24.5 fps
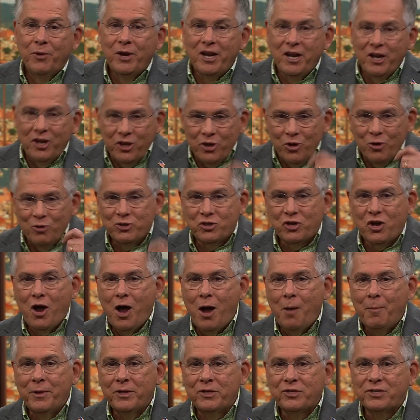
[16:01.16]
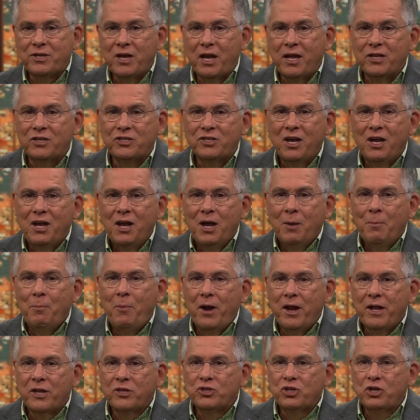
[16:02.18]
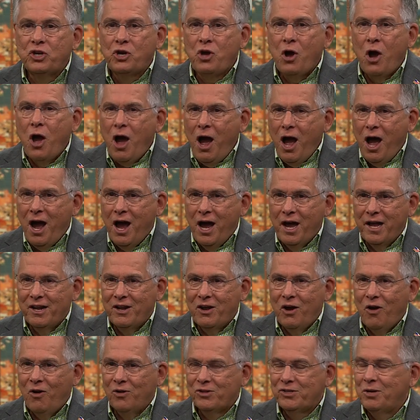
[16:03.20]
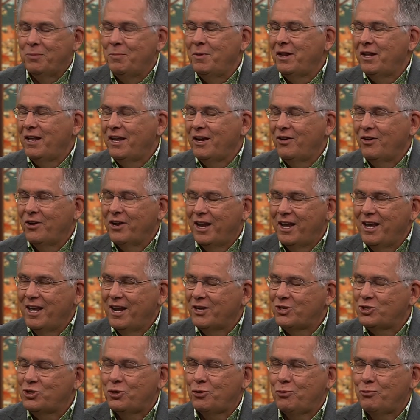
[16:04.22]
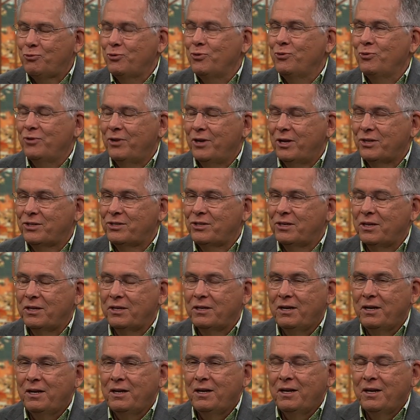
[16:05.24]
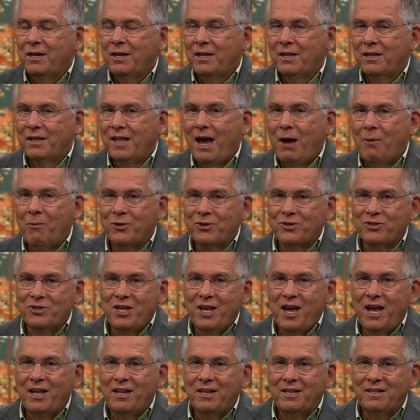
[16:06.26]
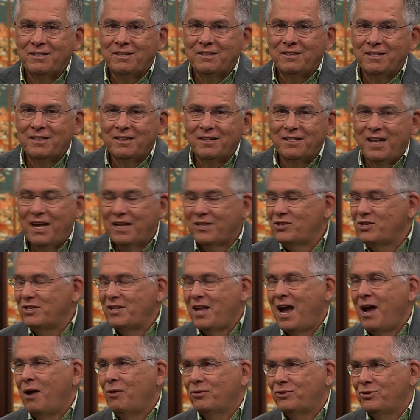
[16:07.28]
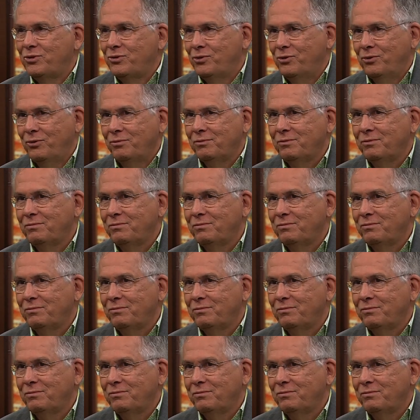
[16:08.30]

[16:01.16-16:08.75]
we need to use common sense, but it's God ultimately going to get us through this. And that was then, that's now too.